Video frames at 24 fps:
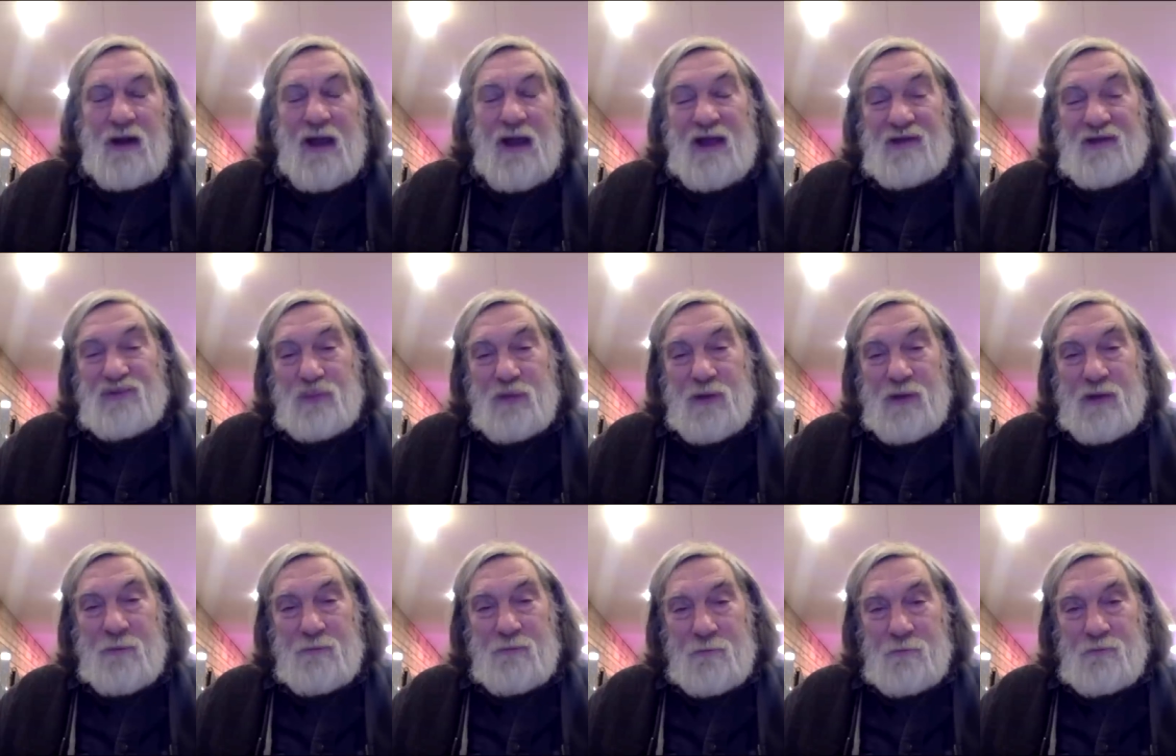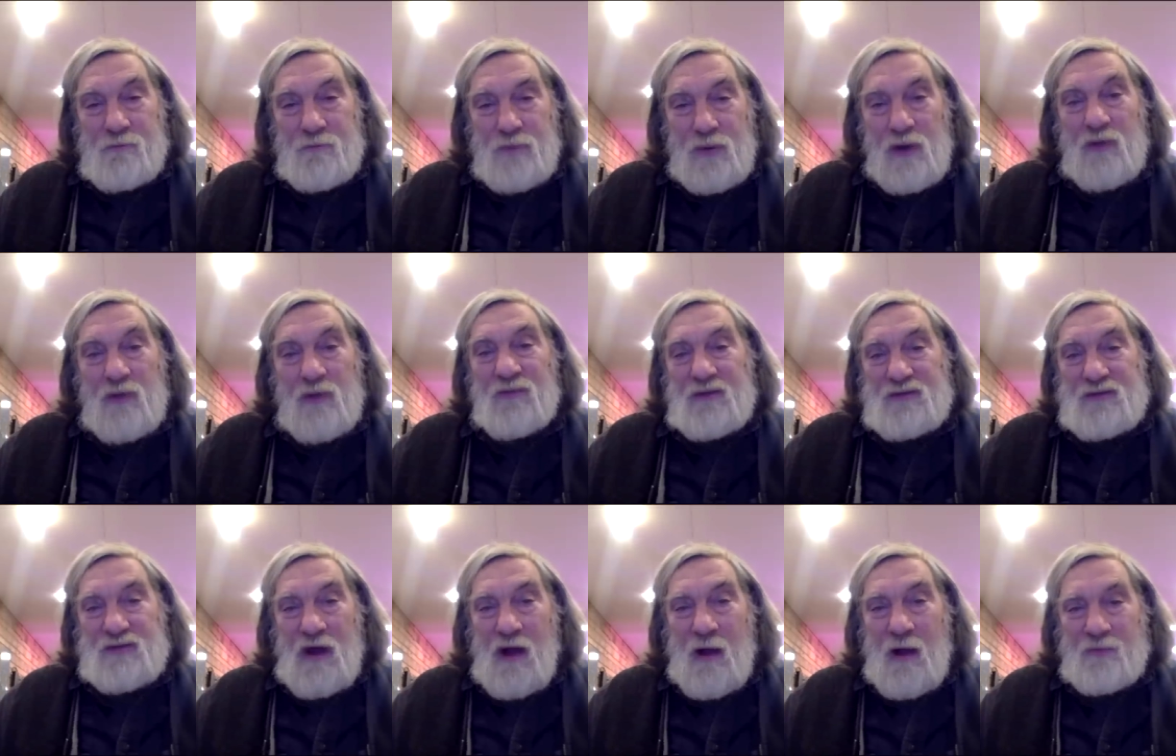in our case, we
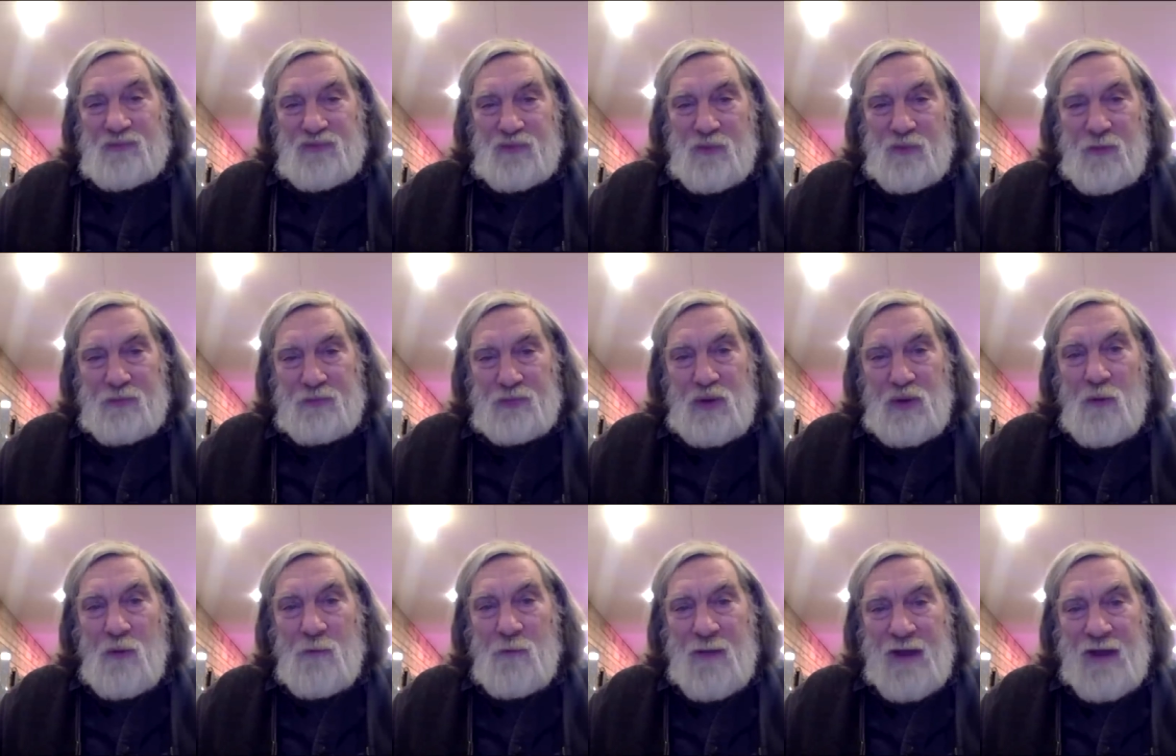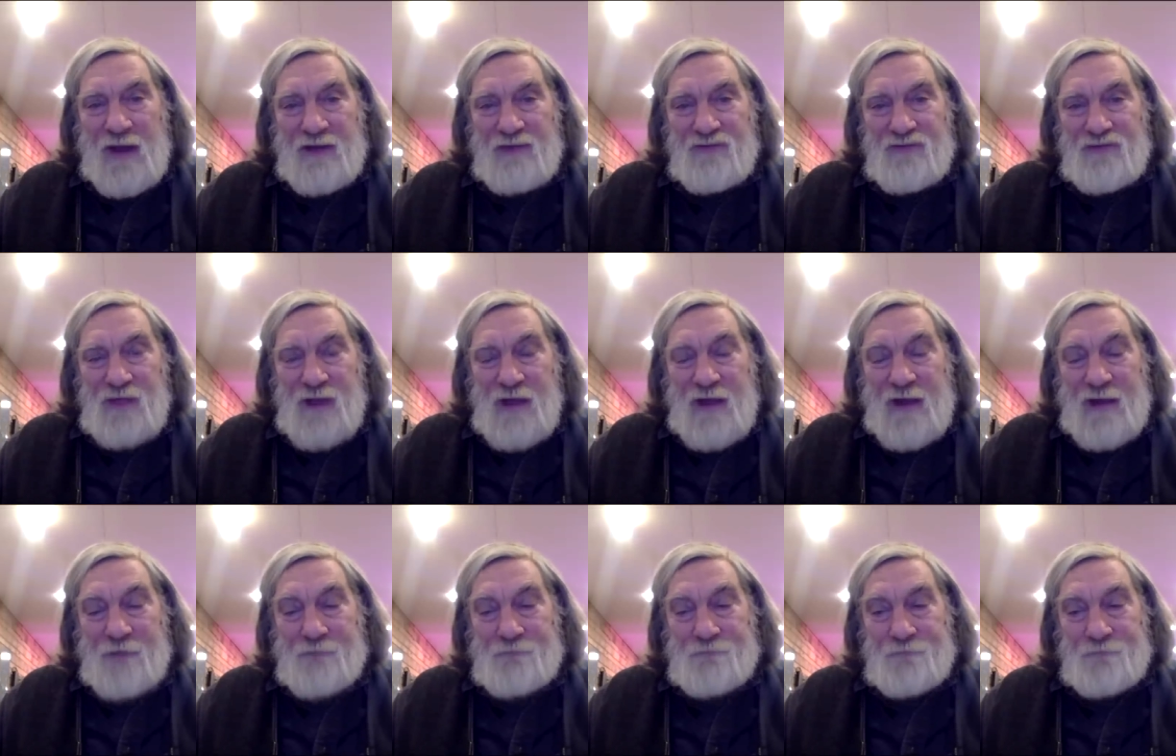burn the tops with
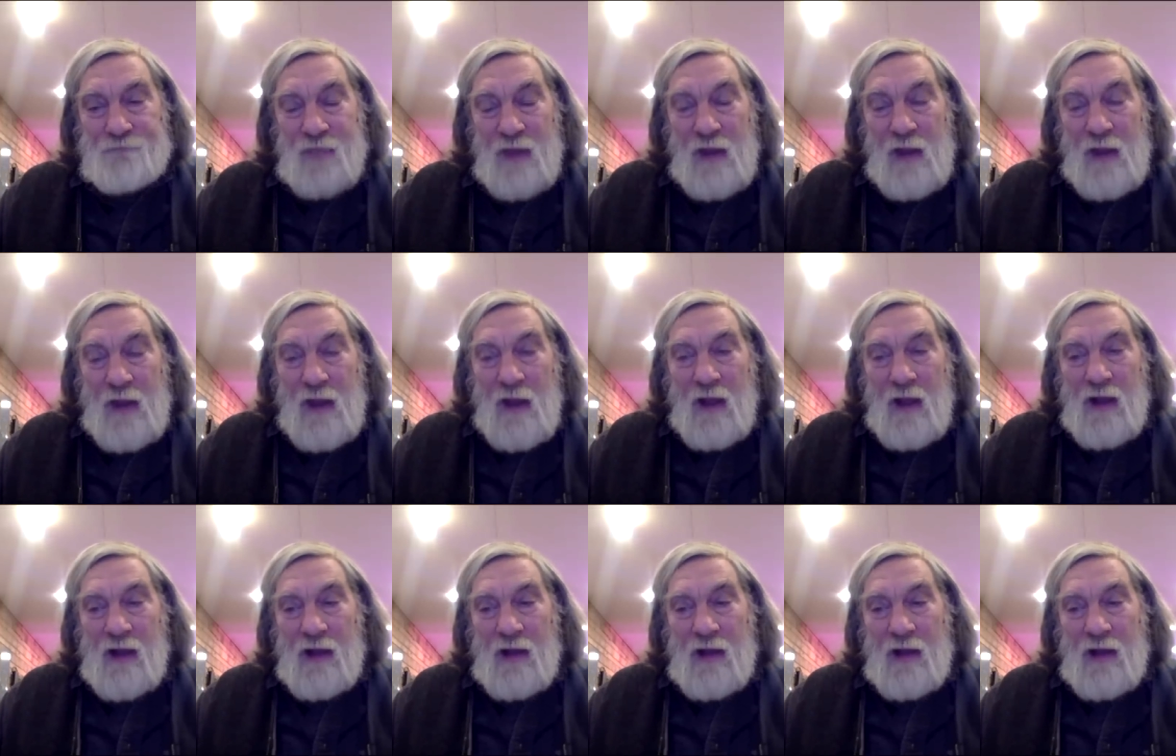propane flame,